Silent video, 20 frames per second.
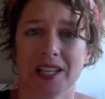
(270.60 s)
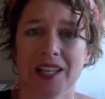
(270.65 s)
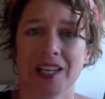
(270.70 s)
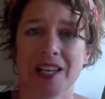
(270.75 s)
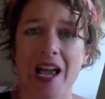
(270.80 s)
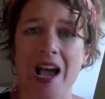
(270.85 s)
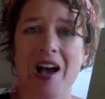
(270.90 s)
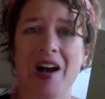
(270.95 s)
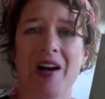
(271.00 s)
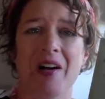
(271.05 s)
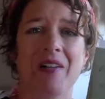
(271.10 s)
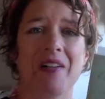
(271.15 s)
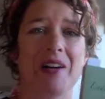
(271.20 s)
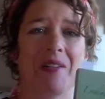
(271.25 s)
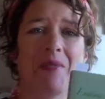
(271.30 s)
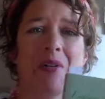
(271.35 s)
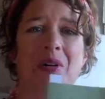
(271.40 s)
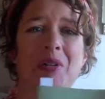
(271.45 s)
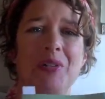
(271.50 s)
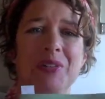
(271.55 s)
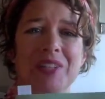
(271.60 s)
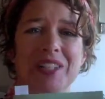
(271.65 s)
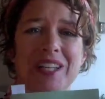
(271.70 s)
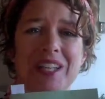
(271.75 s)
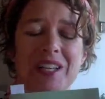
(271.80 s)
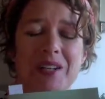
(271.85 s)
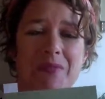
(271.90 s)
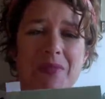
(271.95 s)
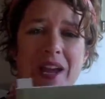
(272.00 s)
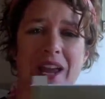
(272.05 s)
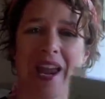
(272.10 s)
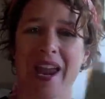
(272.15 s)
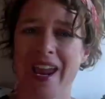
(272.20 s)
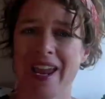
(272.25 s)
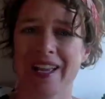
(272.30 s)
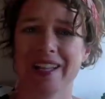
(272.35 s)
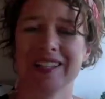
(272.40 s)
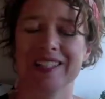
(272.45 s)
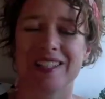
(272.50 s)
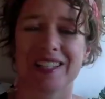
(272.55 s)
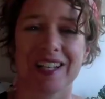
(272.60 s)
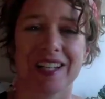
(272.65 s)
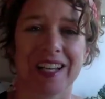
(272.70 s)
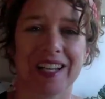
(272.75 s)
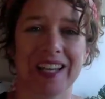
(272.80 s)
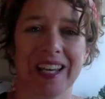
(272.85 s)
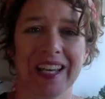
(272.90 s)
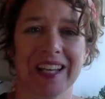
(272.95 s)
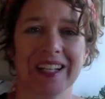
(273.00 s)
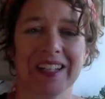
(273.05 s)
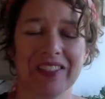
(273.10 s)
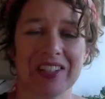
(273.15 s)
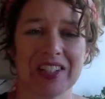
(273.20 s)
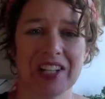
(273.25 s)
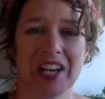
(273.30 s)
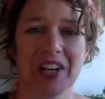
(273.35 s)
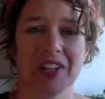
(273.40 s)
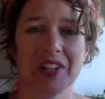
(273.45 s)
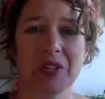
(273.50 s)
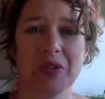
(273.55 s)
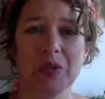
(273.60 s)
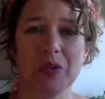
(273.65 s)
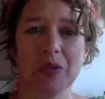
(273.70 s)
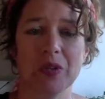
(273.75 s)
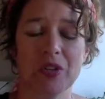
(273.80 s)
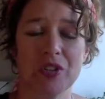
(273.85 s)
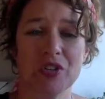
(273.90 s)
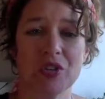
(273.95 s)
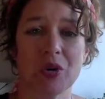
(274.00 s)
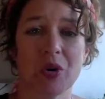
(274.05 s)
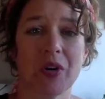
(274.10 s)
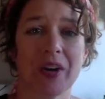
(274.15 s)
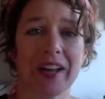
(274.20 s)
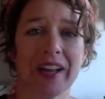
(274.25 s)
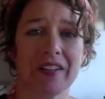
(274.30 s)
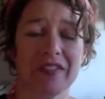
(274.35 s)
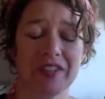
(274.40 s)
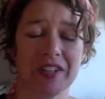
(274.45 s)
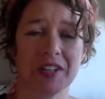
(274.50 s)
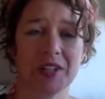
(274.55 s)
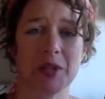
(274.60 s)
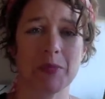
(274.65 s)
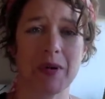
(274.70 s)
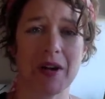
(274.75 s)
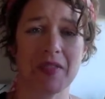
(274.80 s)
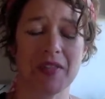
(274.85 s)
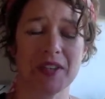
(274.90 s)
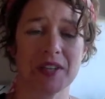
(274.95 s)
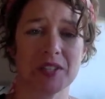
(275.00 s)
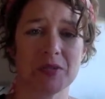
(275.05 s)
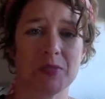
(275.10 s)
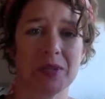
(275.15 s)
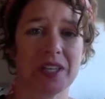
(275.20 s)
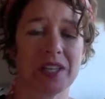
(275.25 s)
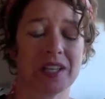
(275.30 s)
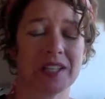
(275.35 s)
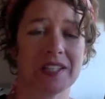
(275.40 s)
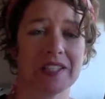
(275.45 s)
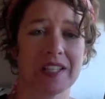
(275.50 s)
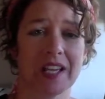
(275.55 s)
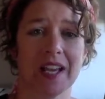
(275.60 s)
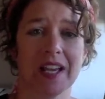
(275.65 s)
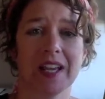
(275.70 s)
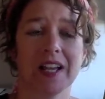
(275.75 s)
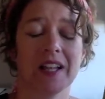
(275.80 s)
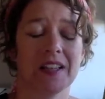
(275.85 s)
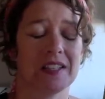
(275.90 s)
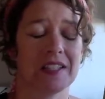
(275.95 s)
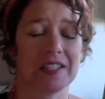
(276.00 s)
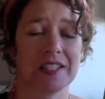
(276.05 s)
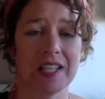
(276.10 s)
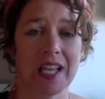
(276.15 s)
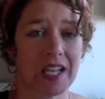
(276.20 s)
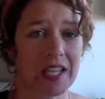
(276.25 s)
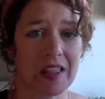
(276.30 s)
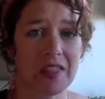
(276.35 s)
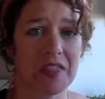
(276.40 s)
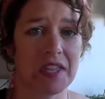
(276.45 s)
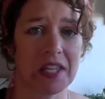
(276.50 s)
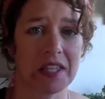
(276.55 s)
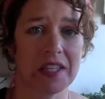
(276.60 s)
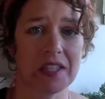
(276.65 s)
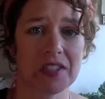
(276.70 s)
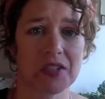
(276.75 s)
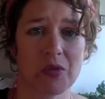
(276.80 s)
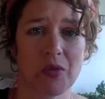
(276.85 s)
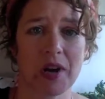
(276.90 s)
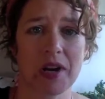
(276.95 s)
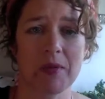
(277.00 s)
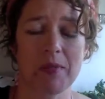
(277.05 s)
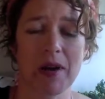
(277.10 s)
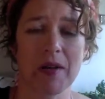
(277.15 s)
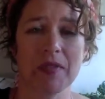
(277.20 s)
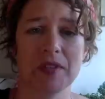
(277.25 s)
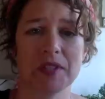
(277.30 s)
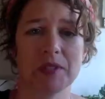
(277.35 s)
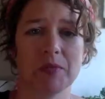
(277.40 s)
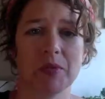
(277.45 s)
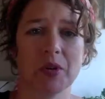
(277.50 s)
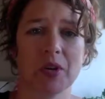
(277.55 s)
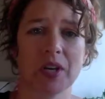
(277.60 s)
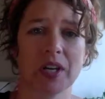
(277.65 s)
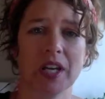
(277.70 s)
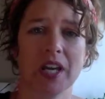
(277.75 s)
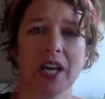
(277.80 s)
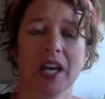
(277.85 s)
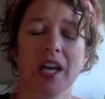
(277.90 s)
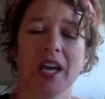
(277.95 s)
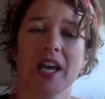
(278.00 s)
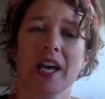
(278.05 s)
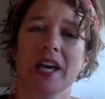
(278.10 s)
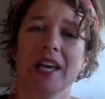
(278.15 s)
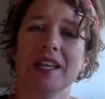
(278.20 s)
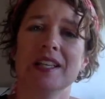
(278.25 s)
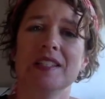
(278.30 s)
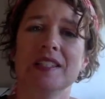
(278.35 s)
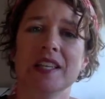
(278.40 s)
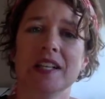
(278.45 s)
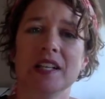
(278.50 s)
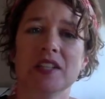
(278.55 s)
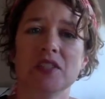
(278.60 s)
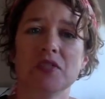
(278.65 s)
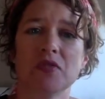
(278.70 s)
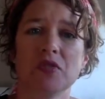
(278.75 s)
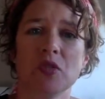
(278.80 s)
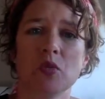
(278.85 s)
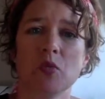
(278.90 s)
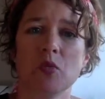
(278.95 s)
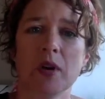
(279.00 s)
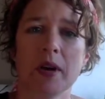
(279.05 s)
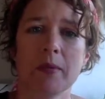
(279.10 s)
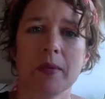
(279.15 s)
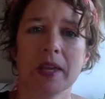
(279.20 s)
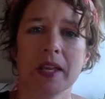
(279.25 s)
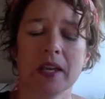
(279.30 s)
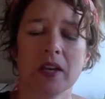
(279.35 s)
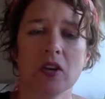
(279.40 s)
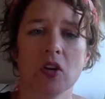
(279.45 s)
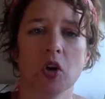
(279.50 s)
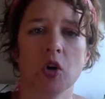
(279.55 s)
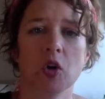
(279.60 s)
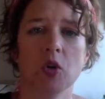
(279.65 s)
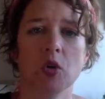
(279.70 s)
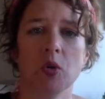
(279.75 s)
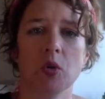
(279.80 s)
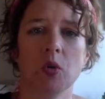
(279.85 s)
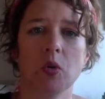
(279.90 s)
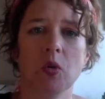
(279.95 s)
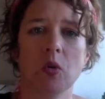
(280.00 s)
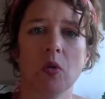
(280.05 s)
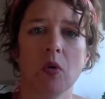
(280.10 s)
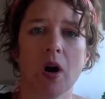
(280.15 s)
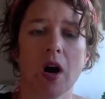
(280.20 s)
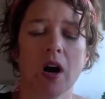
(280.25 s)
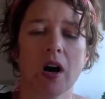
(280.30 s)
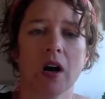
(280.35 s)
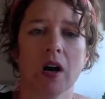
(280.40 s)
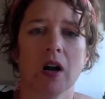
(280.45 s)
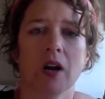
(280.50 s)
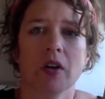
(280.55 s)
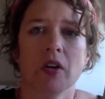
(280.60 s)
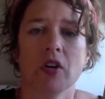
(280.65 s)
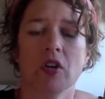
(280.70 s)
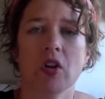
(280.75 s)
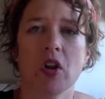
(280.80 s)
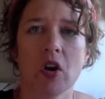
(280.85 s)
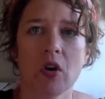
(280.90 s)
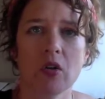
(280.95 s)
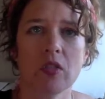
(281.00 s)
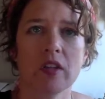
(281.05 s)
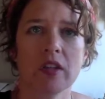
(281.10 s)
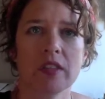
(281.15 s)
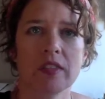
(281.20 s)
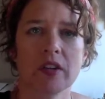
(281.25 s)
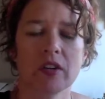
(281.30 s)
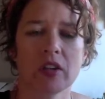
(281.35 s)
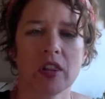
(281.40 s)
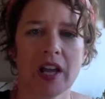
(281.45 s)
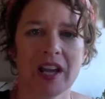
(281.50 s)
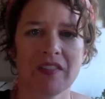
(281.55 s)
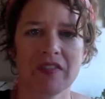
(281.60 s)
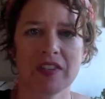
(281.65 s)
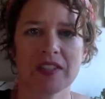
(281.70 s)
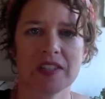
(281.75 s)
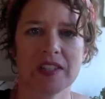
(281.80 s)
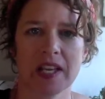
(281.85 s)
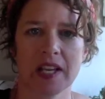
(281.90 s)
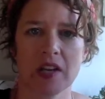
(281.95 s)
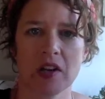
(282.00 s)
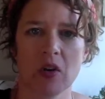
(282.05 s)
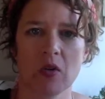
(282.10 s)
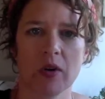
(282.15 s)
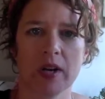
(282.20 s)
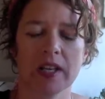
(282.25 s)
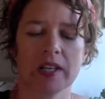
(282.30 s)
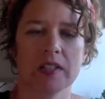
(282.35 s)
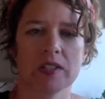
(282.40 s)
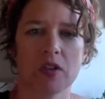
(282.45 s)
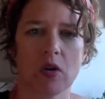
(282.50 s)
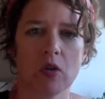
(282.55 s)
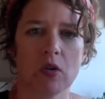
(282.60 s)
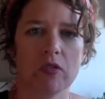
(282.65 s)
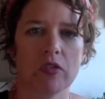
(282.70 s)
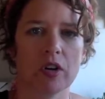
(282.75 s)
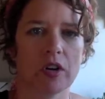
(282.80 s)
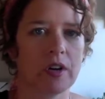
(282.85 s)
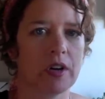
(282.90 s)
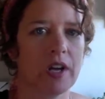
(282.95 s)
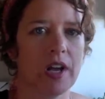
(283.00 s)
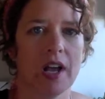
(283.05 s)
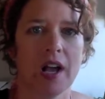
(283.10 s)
And now I'm holding it in my hands, and I can't even tell you the joy I feel about this because the second thing that's great about this book is that it's for women who uh, know that their life as they know it is over,